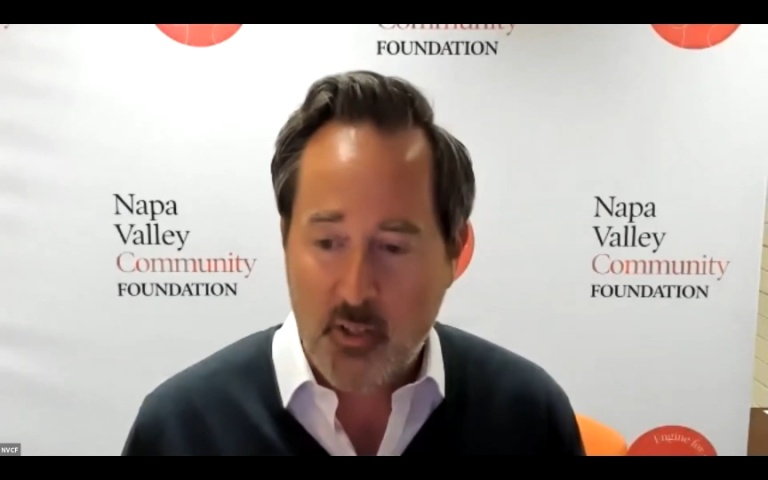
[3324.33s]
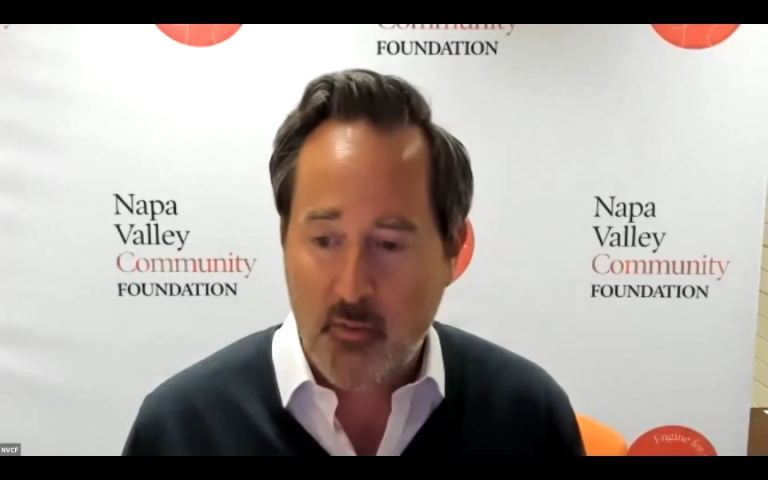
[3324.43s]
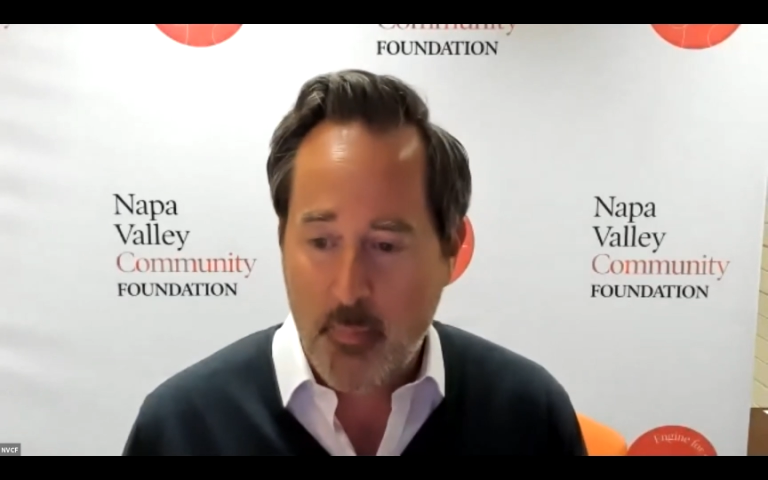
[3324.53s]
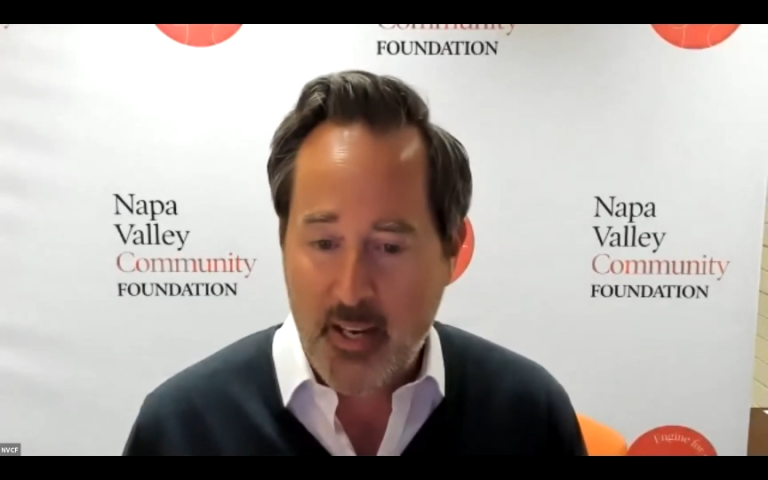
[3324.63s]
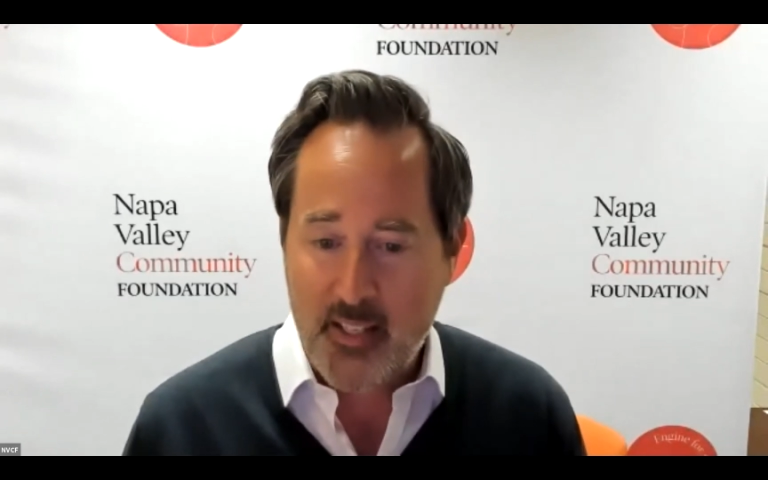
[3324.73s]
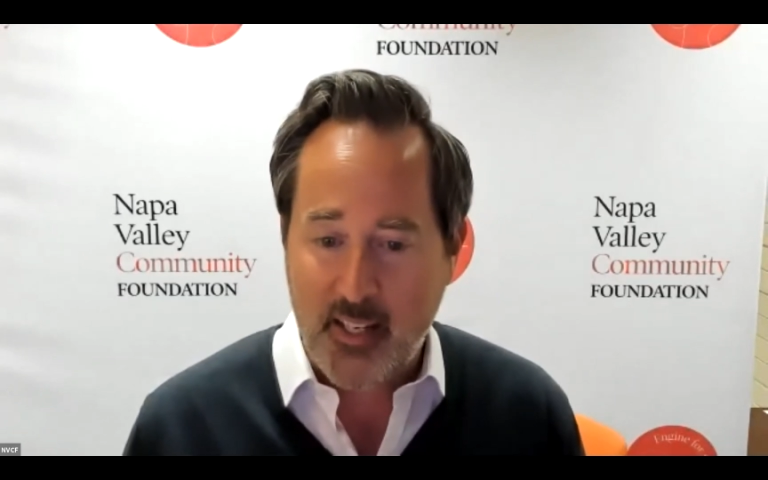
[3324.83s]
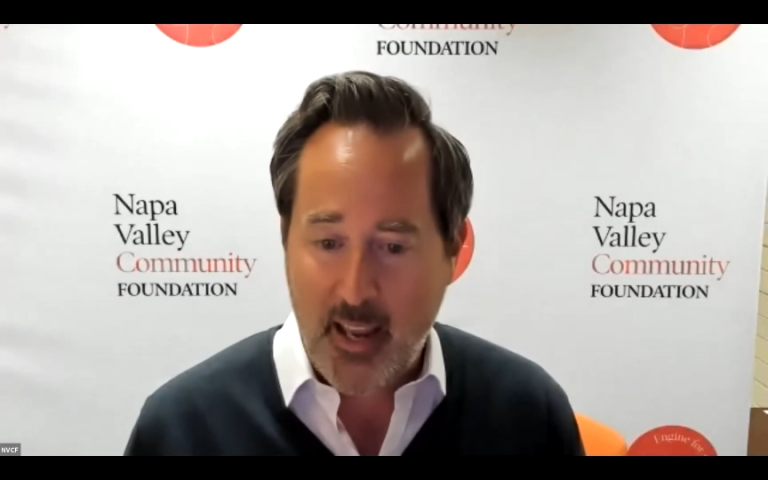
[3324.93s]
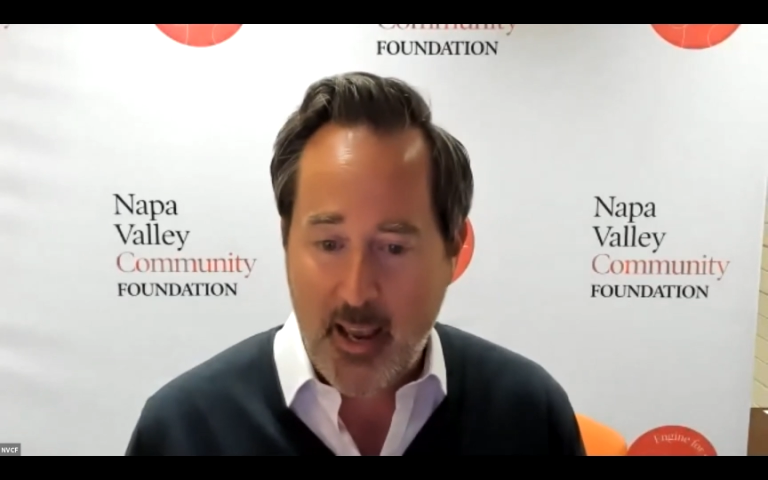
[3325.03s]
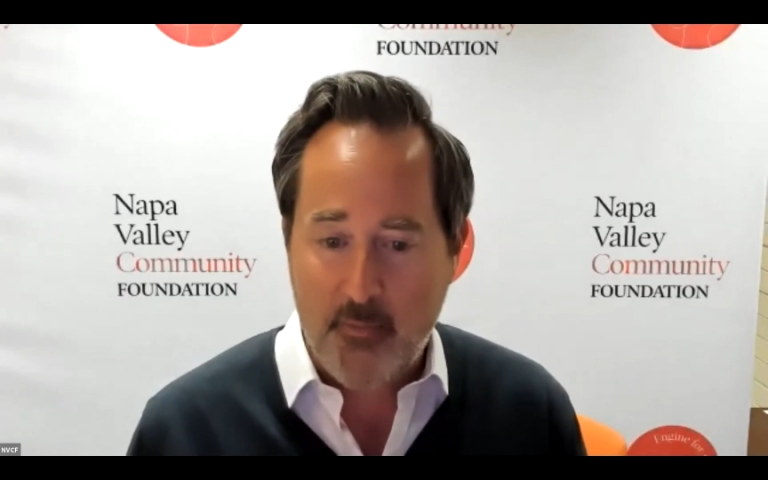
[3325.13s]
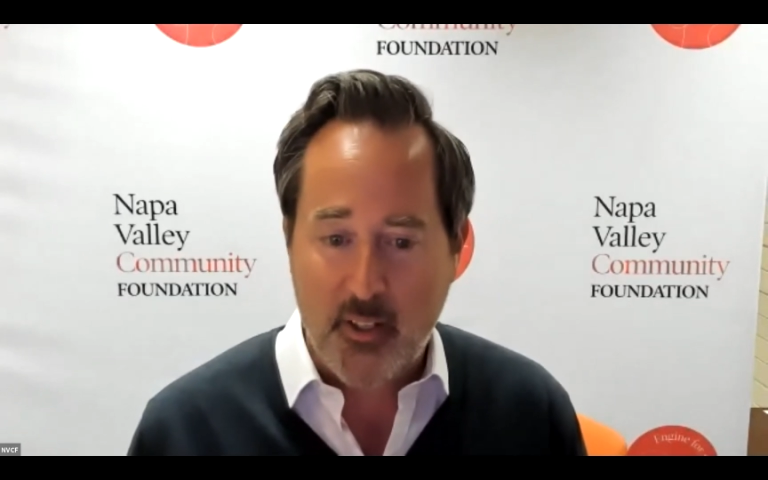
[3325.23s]
of amazing
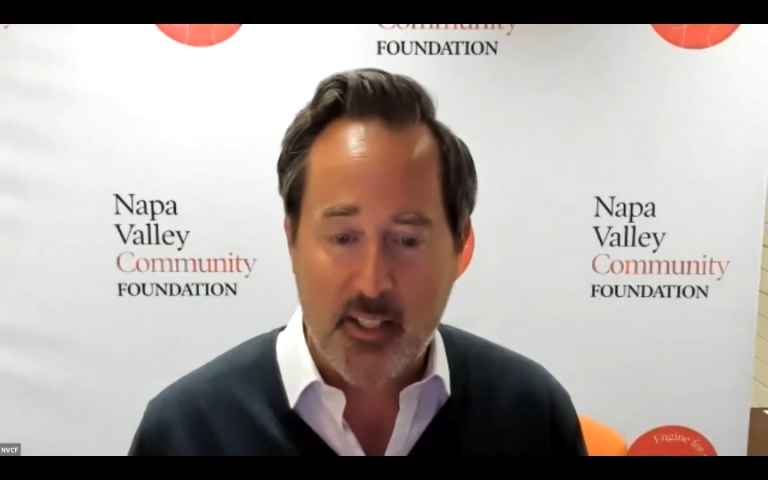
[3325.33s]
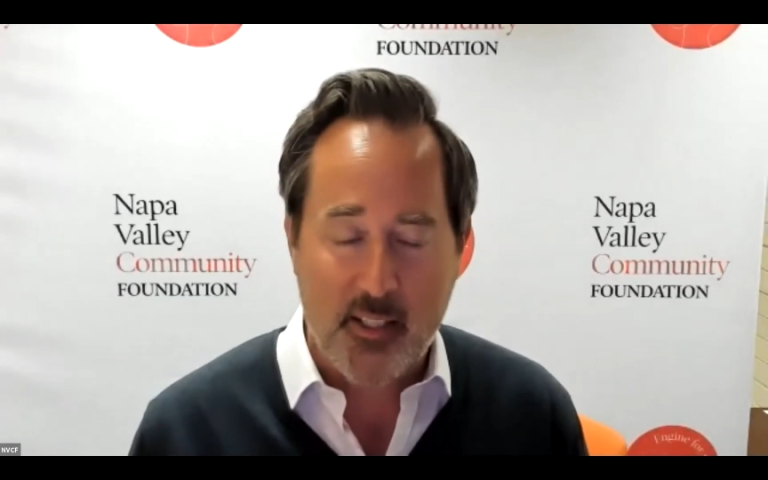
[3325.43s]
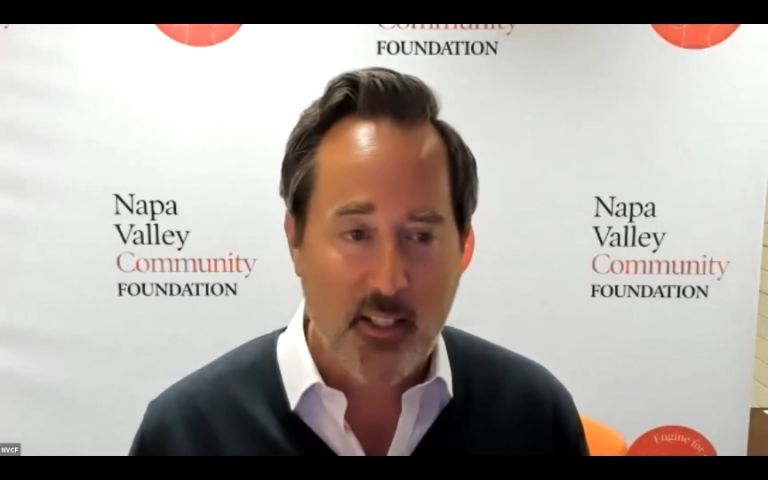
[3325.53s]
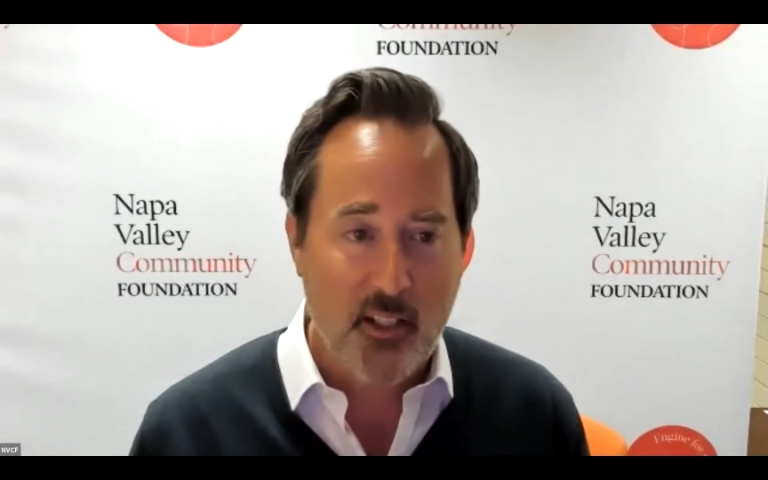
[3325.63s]
advocacy